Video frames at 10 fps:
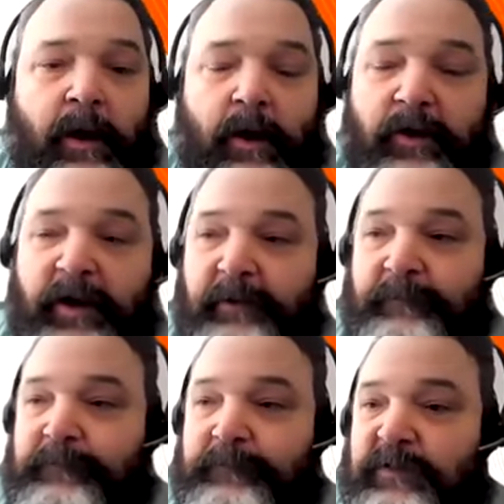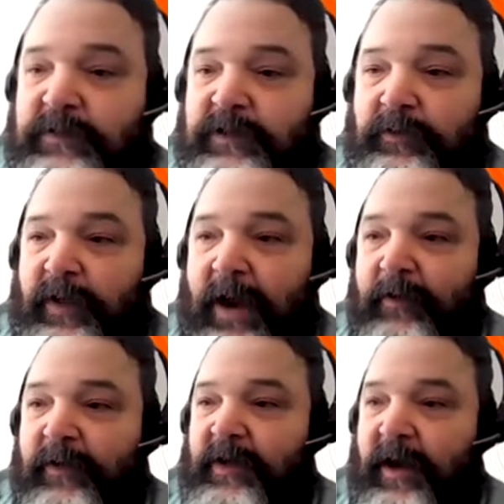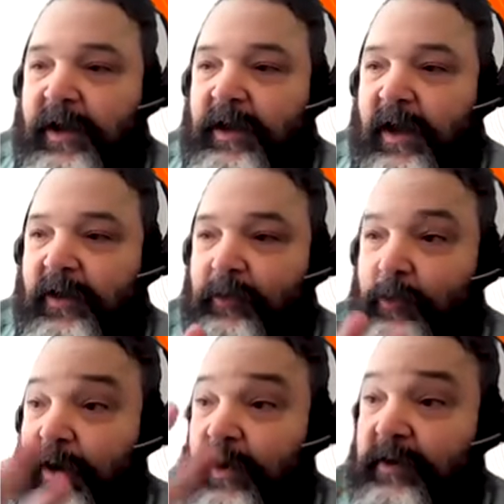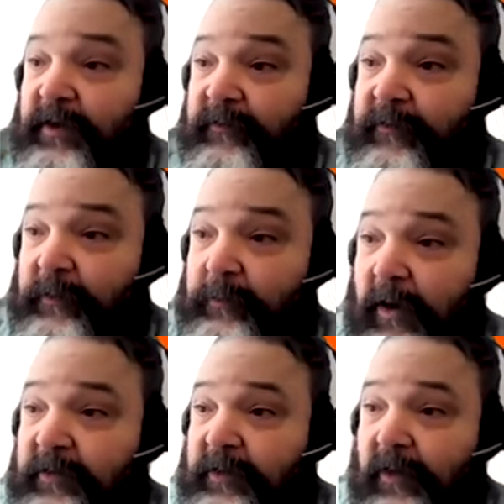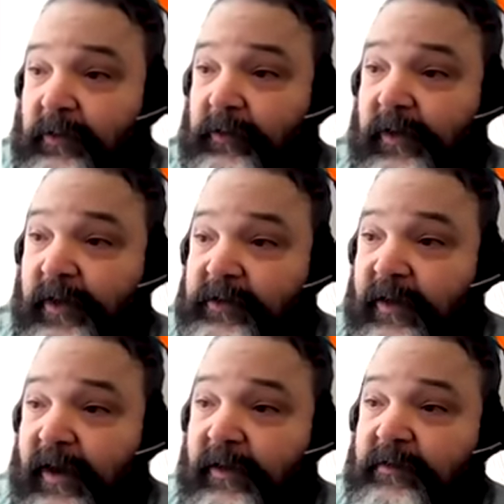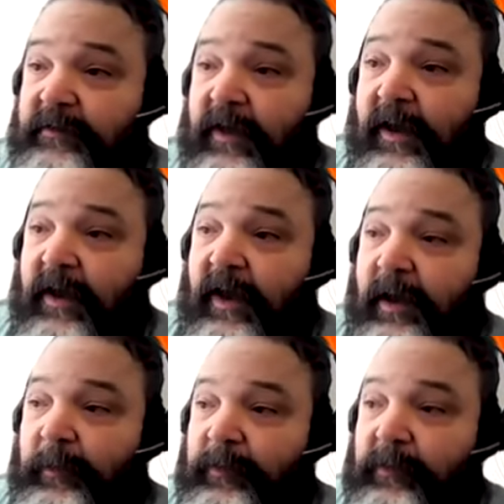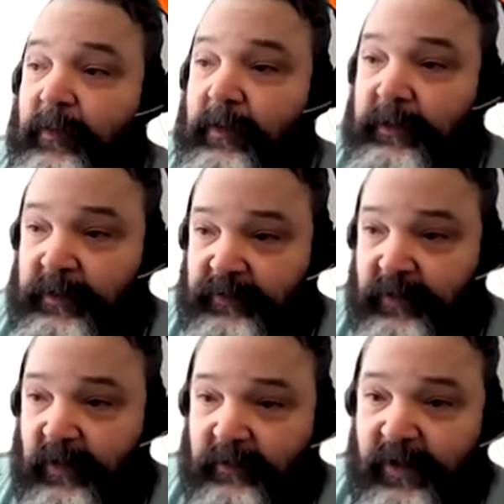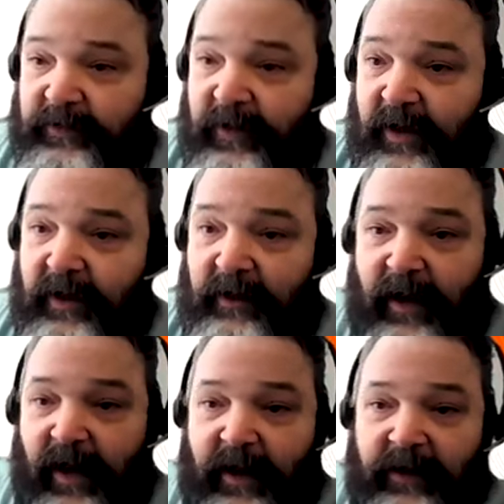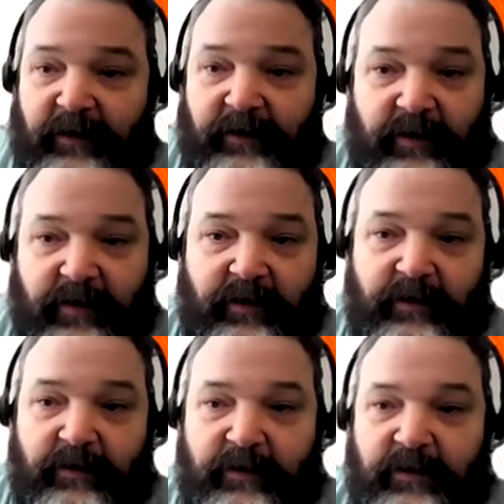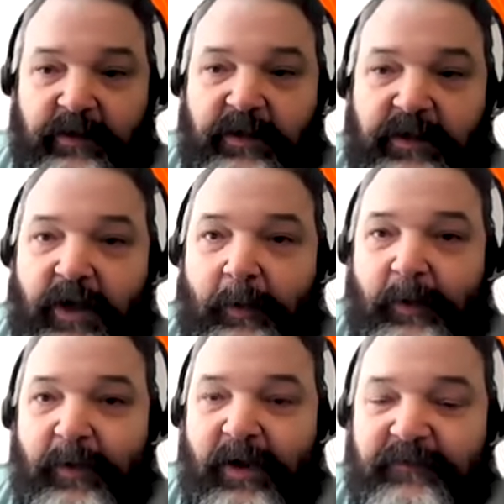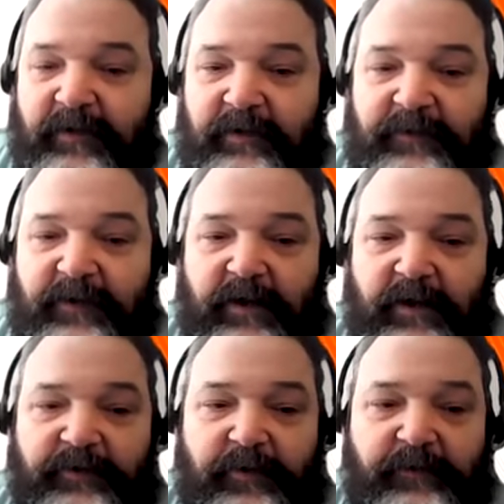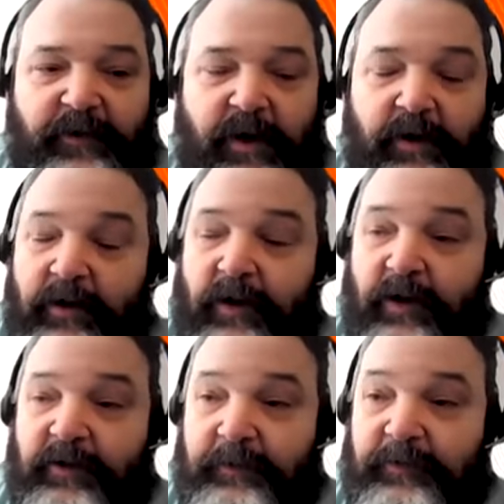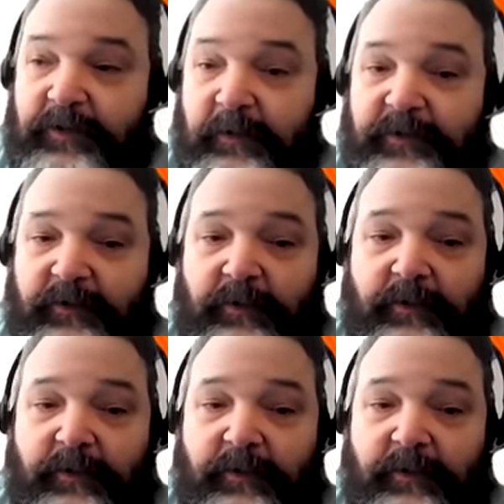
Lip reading: Okay, so now we've kind of gone through where the different parts are, the learning trails, instructor-led training, and the economic benefit of taking a subscription